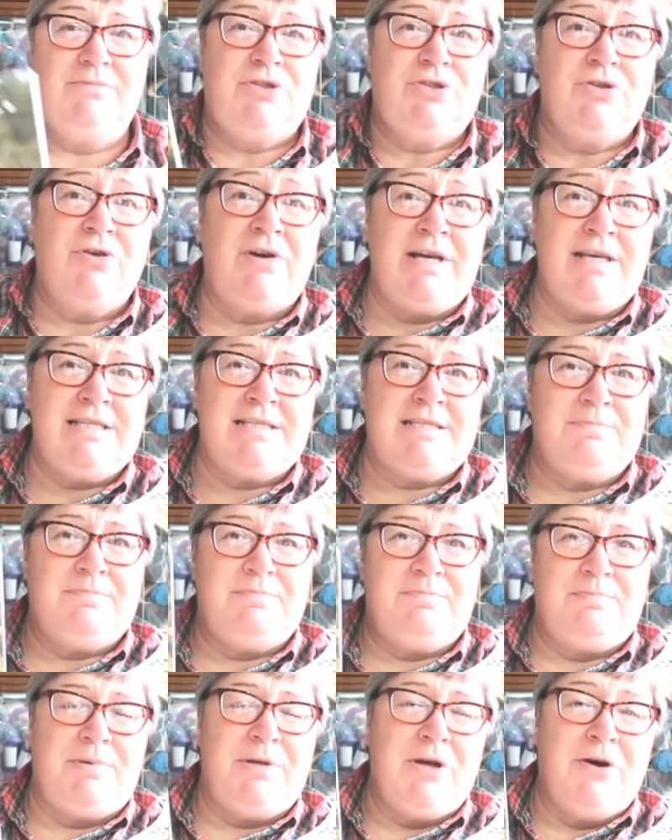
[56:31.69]
joys
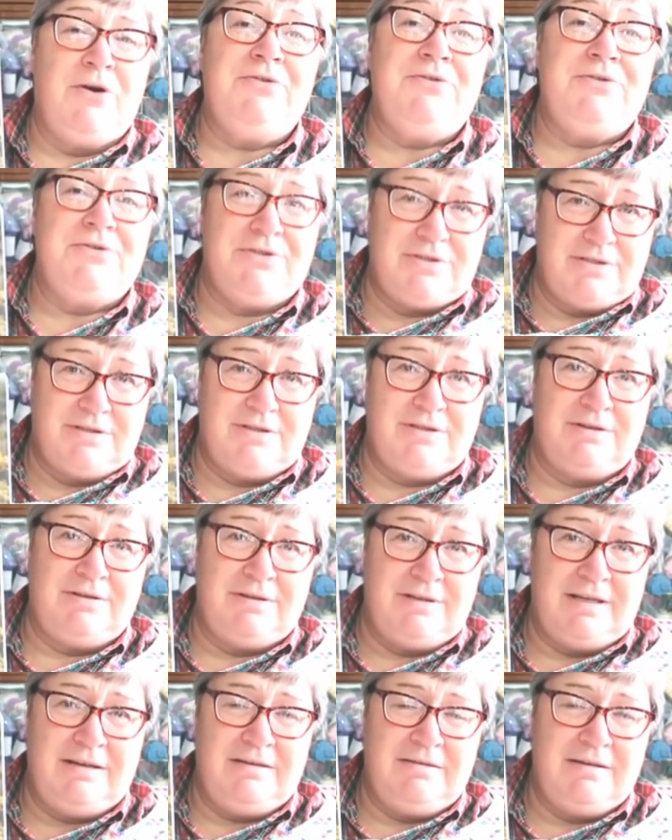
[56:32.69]
beyond
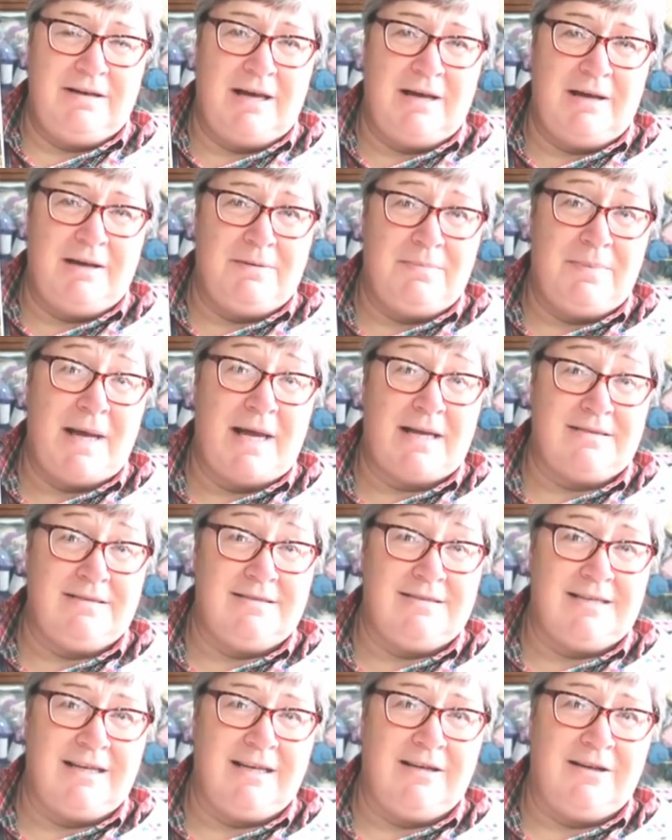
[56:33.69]
the uh,
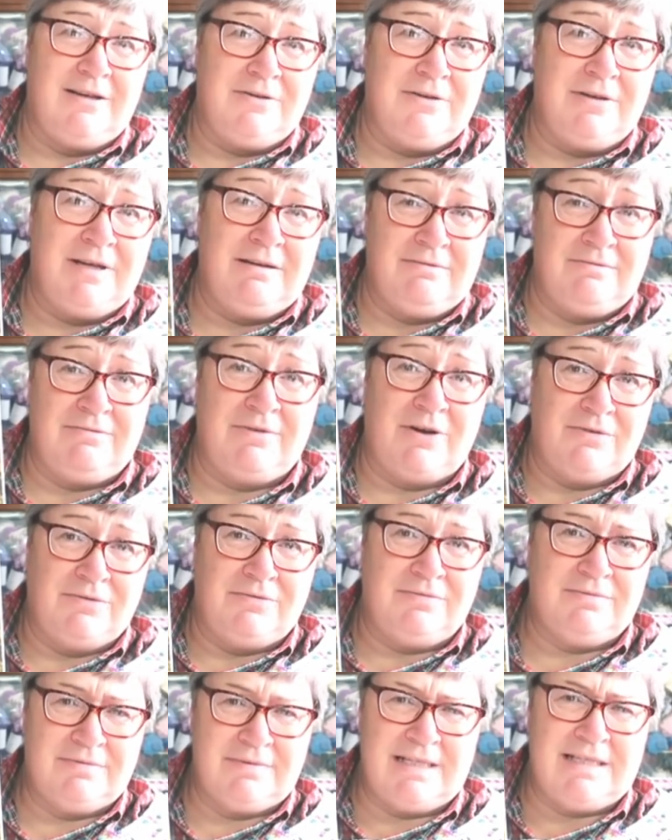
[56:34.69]
patterns include
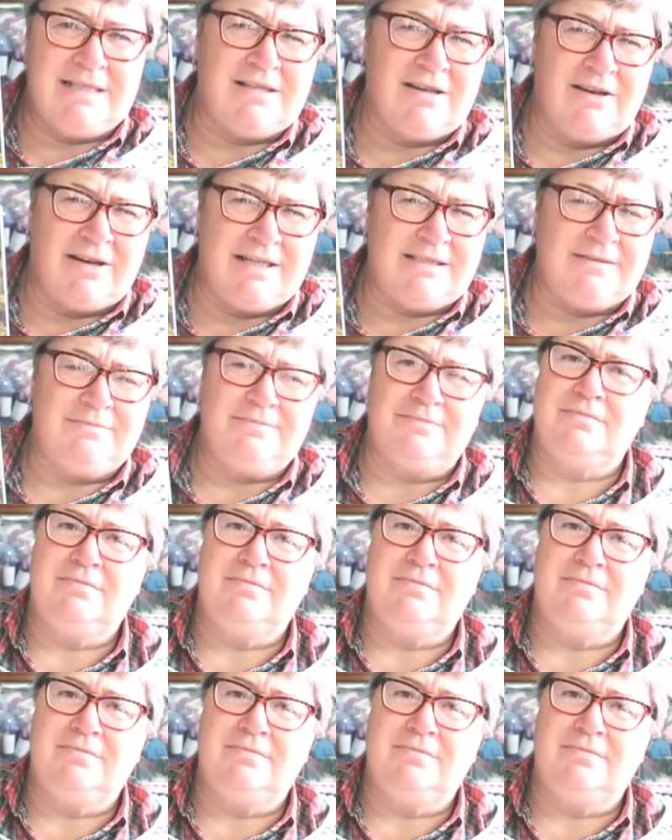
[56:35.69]
involved inside